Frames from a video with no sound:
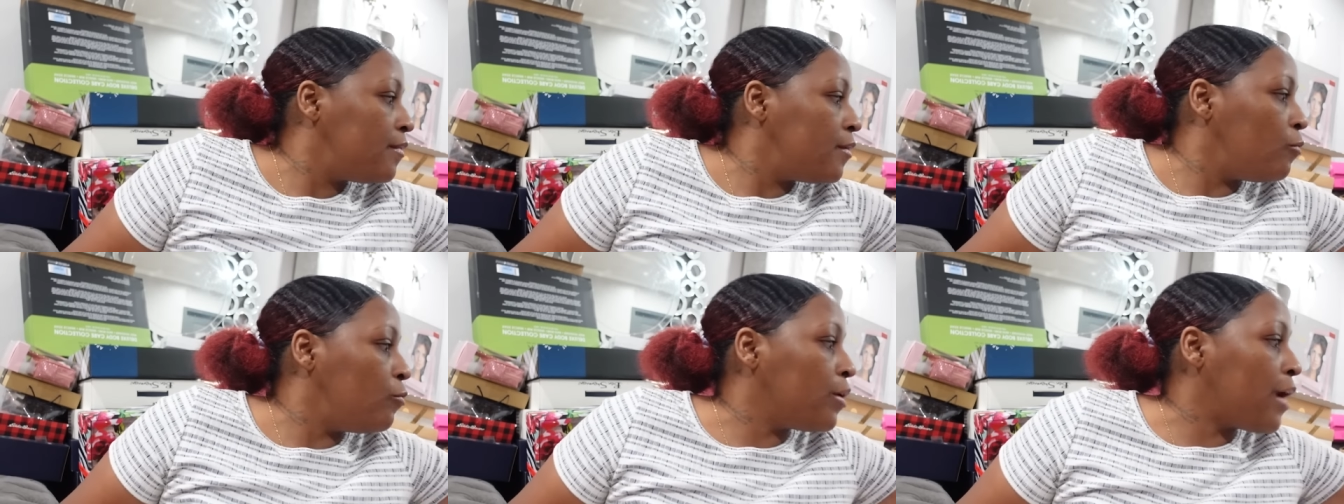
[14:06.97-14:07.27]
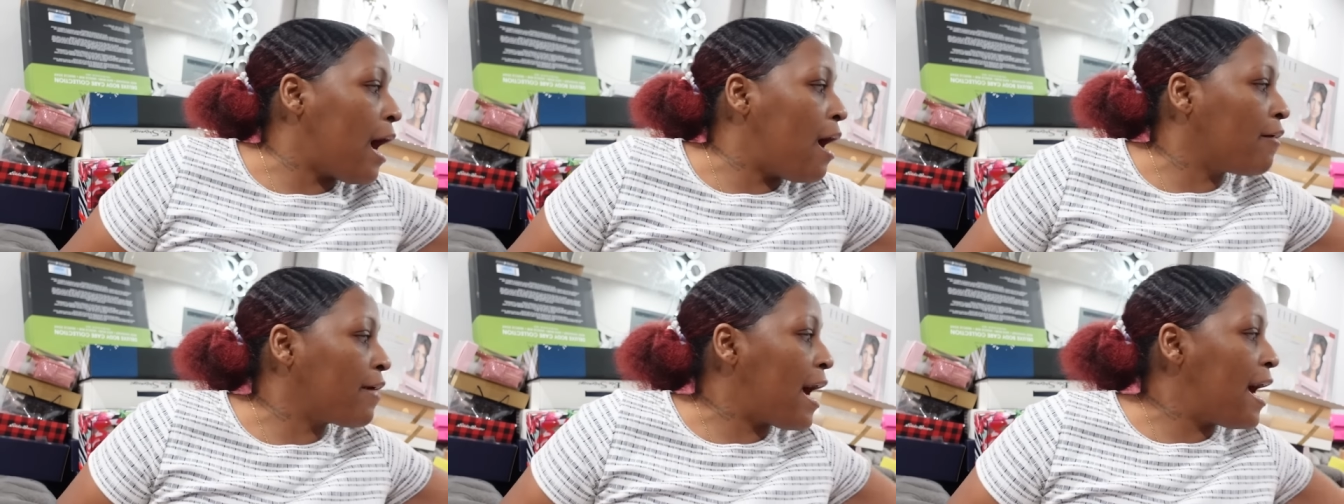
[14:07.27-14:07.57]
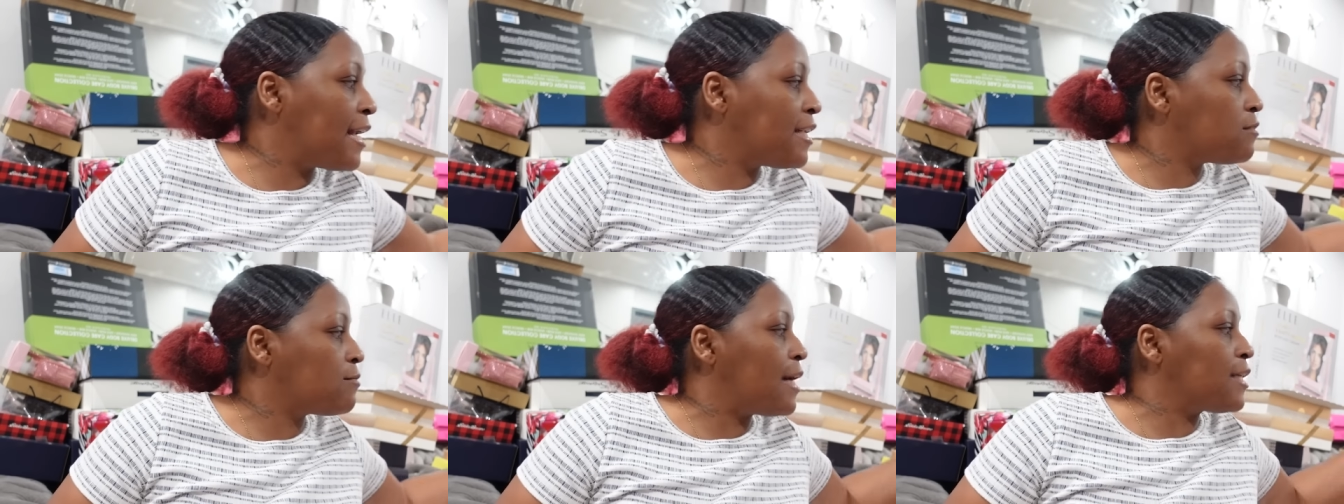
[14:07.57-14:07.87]
with all the
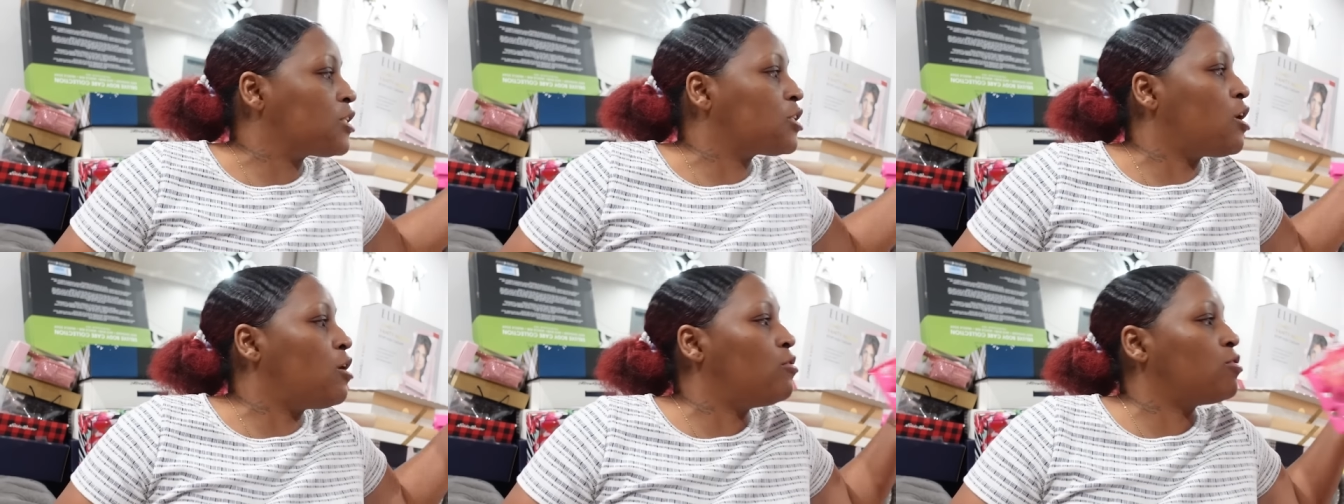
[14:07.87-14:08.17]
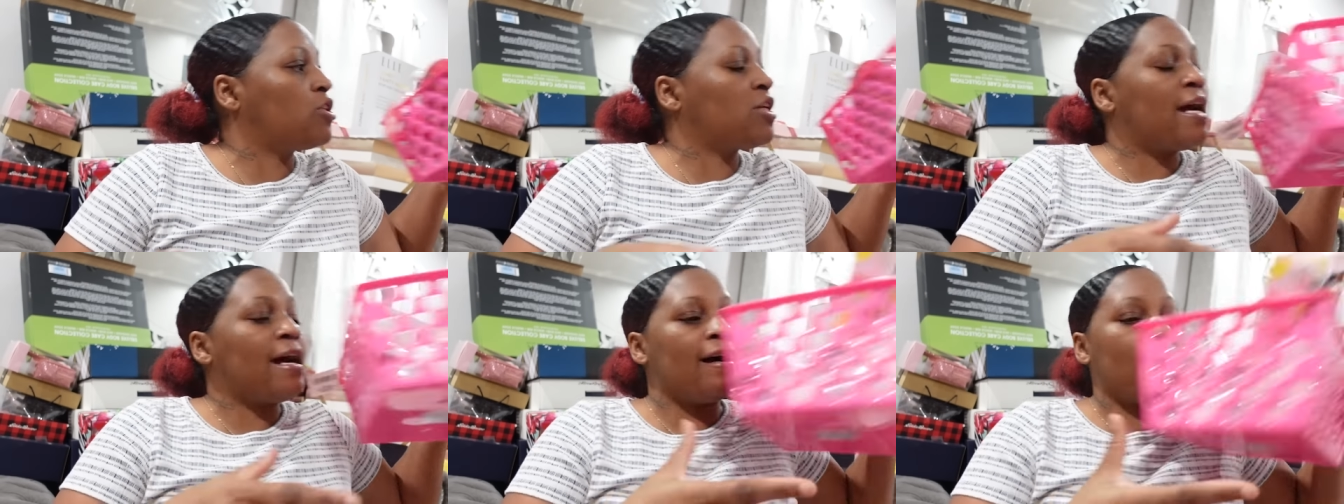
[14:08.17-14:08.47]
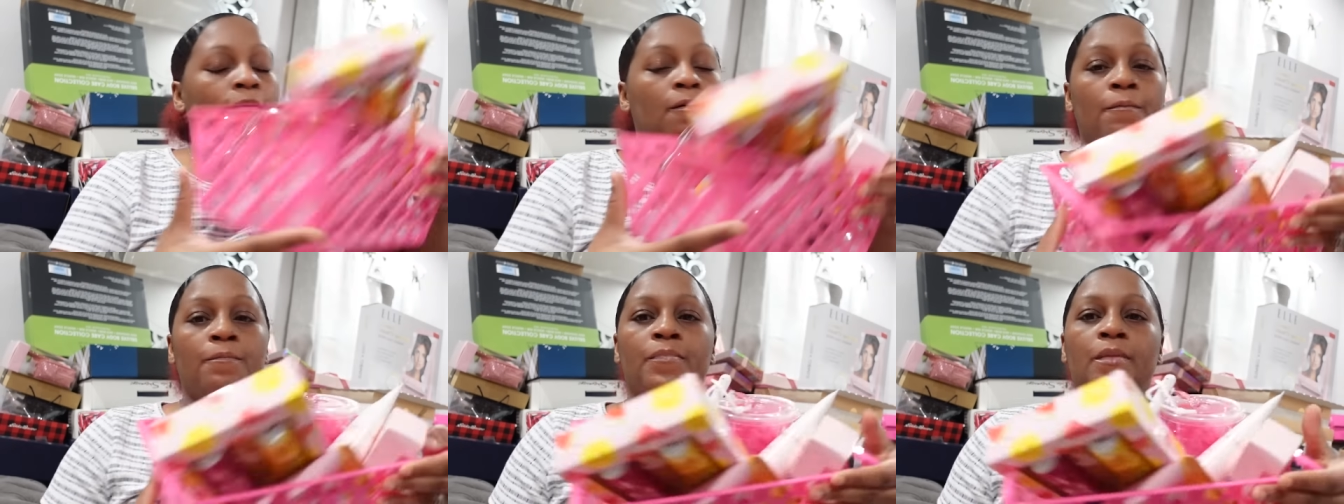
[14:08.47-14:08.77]
items I showed
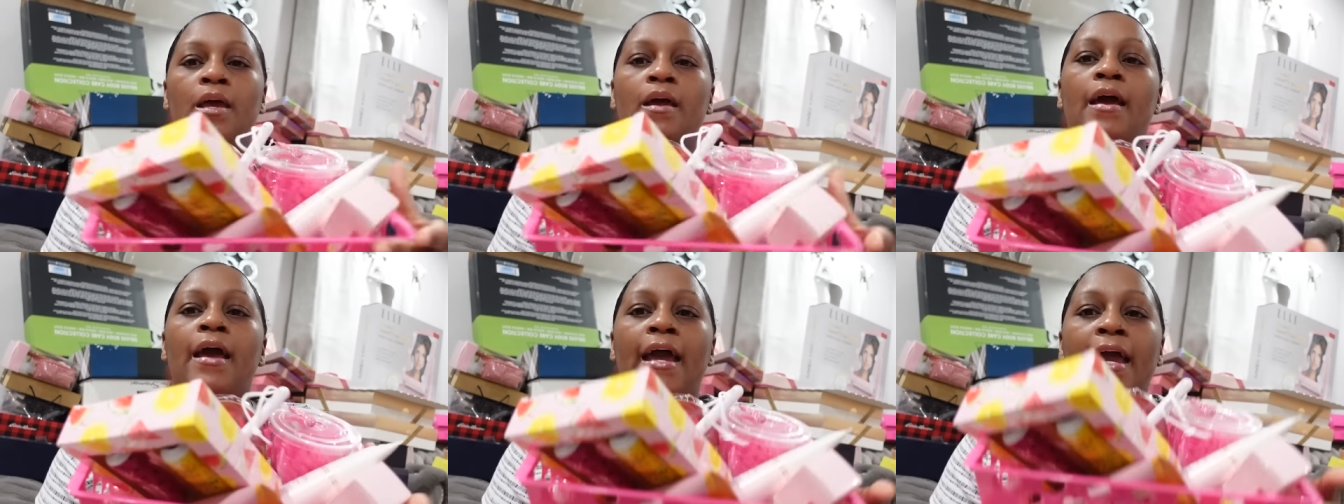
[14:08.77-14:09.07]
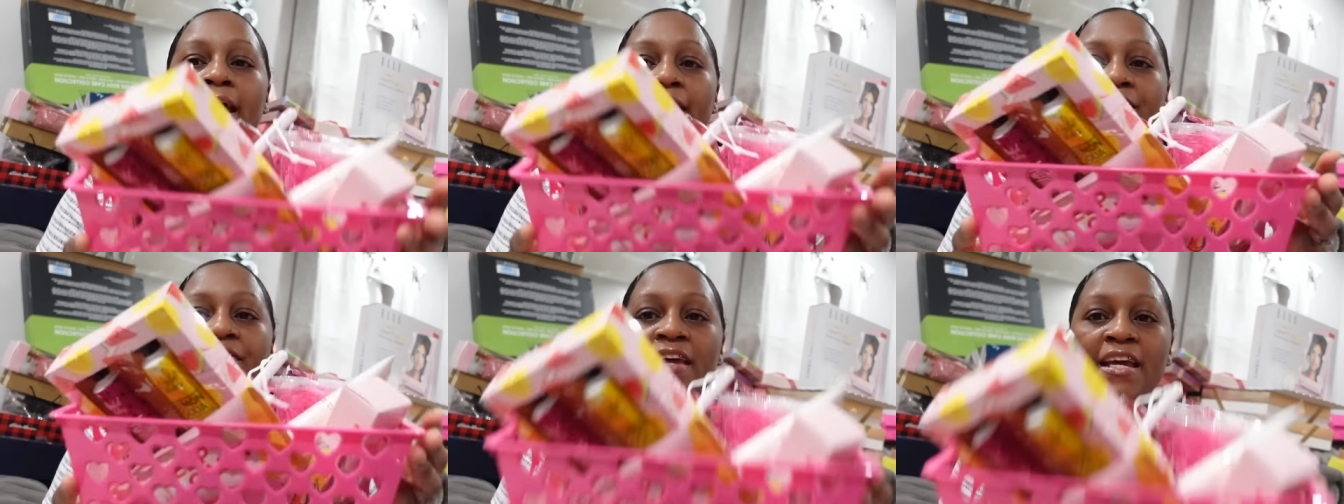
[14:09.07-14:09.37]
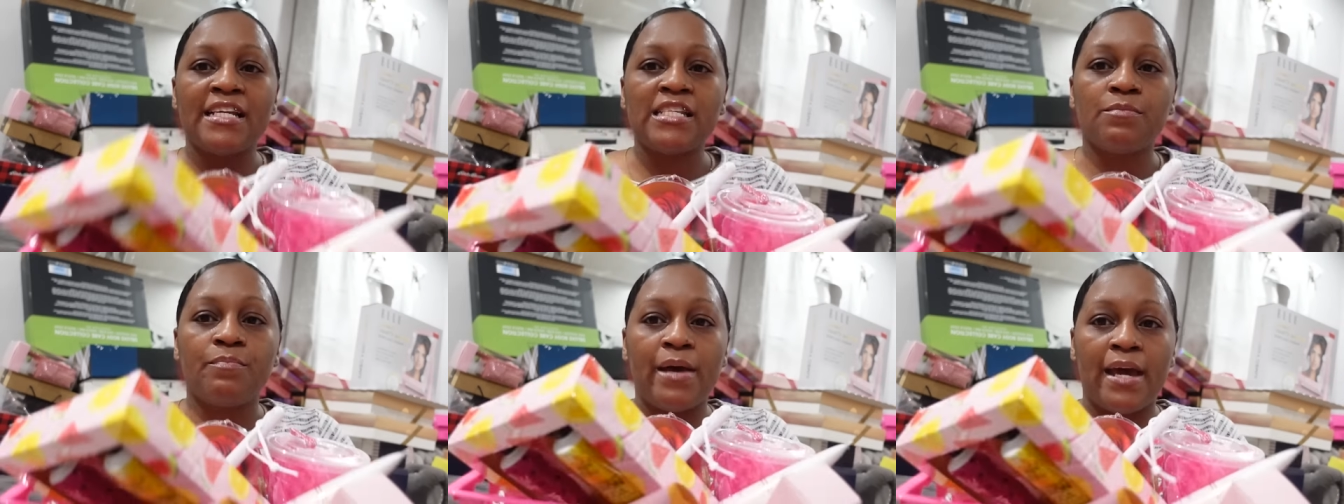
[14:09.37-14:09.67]
y'all and
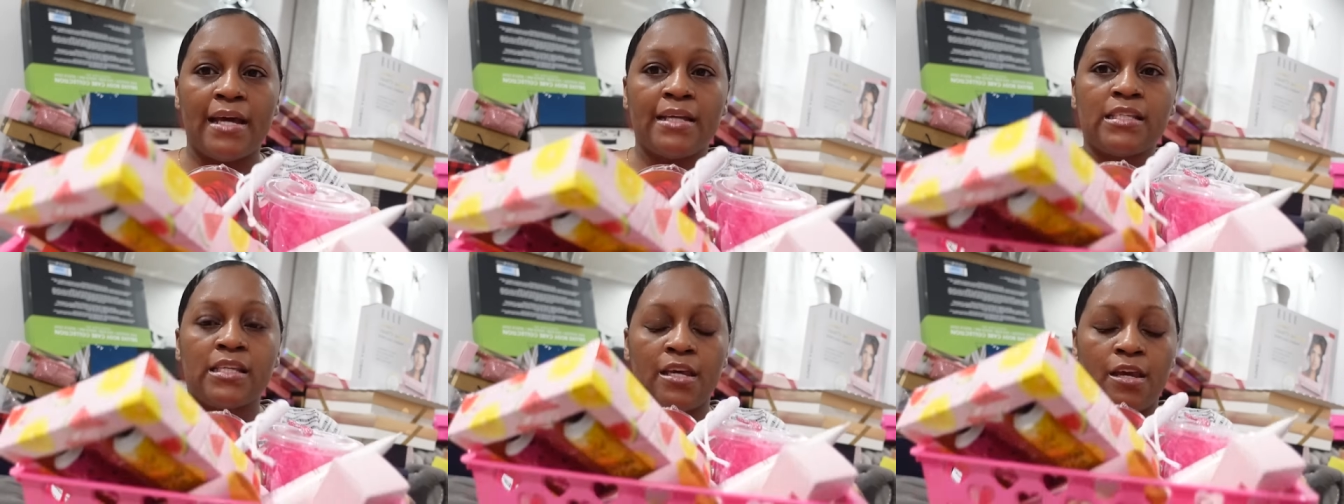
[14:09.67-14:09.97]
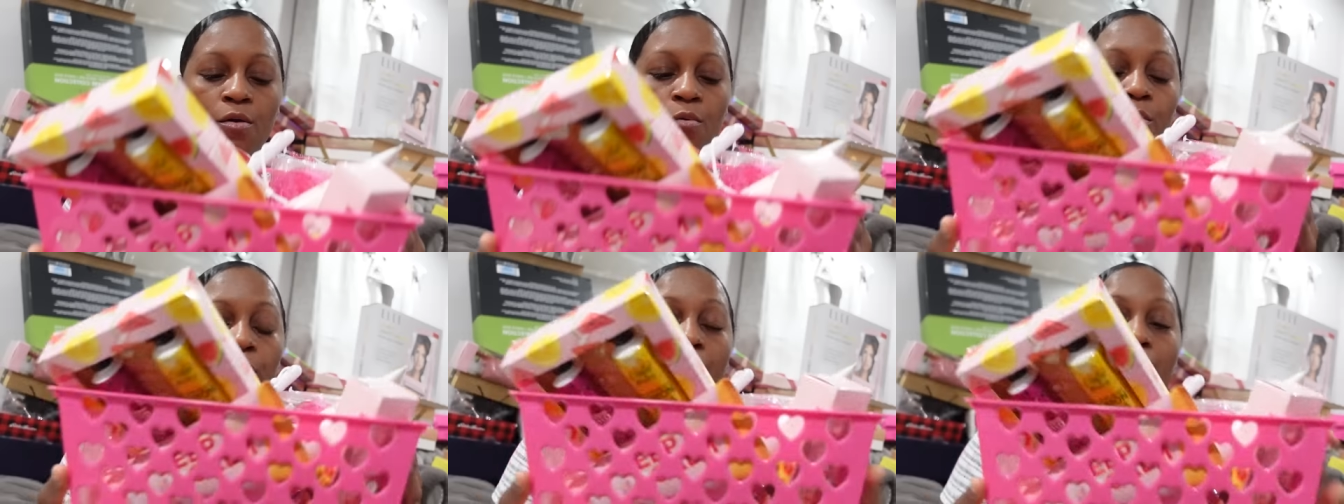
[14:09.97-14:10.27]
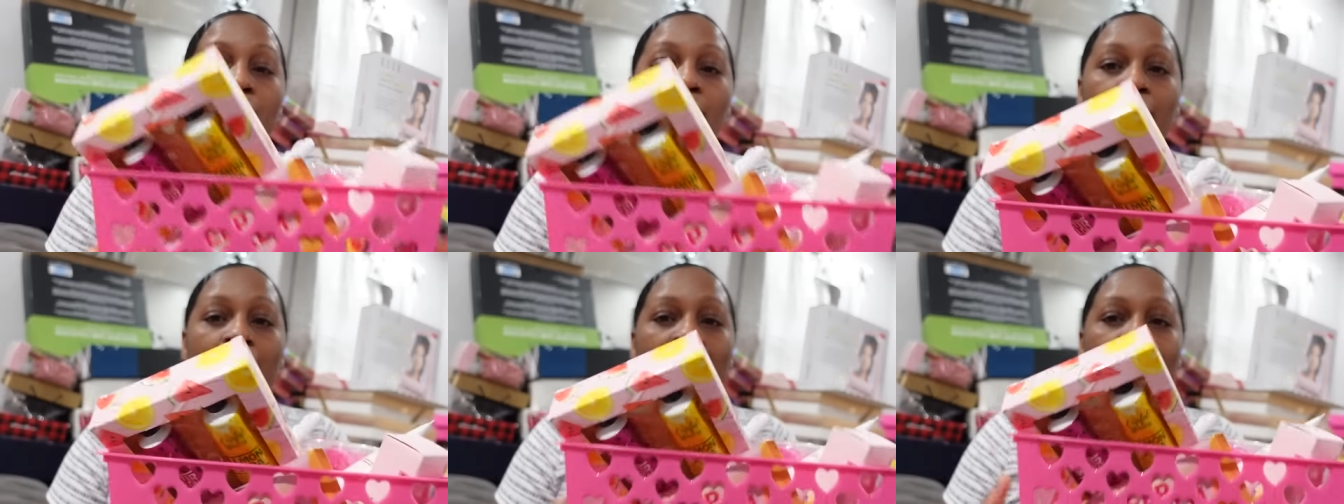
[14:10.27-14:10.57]
this basket with
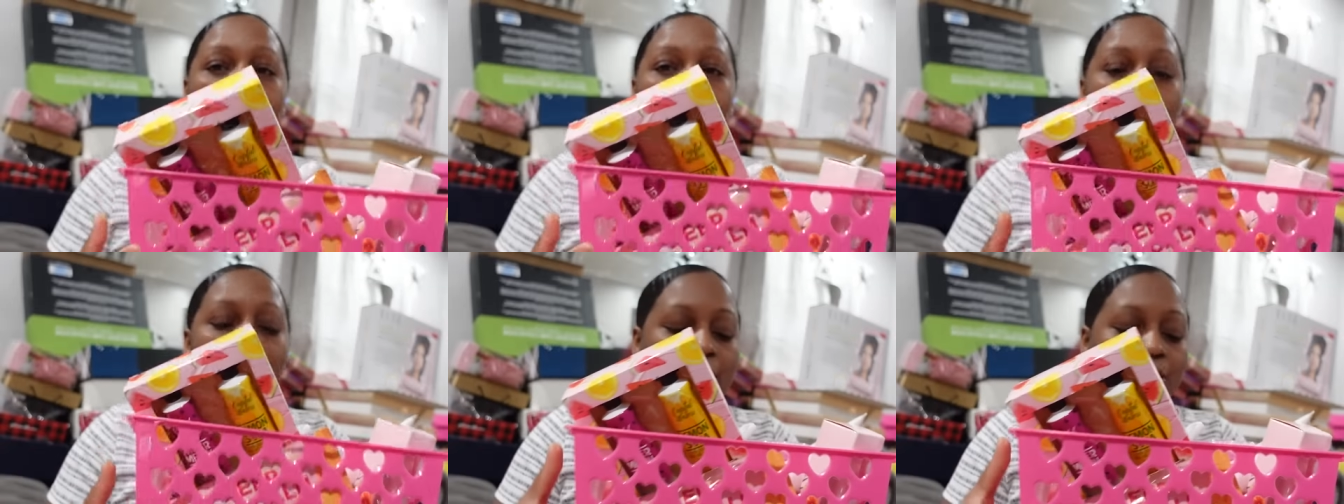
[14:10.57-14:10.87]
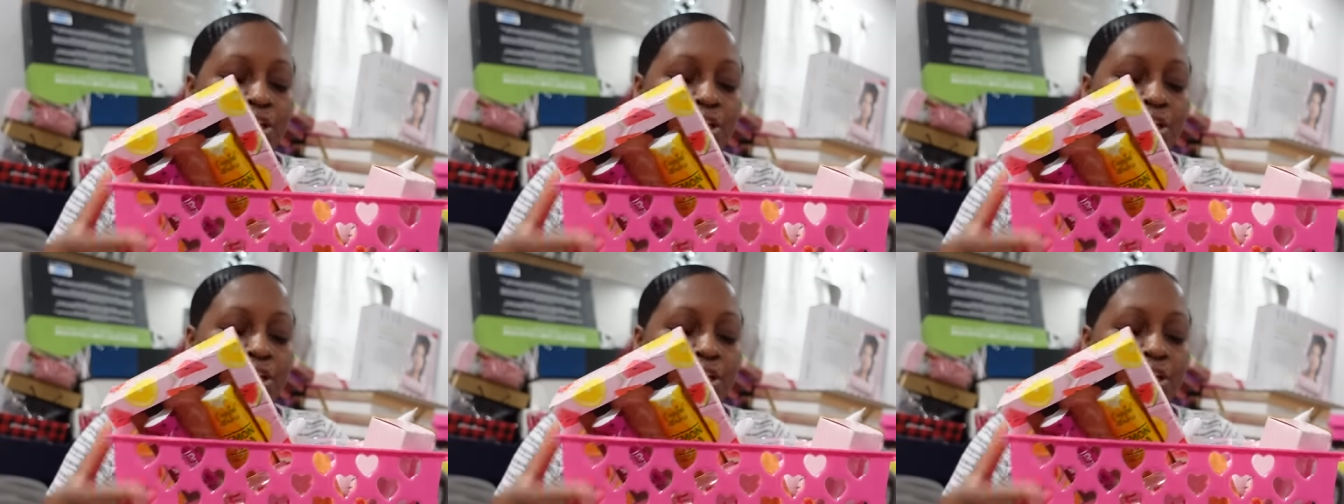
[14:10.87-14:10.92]
all the items I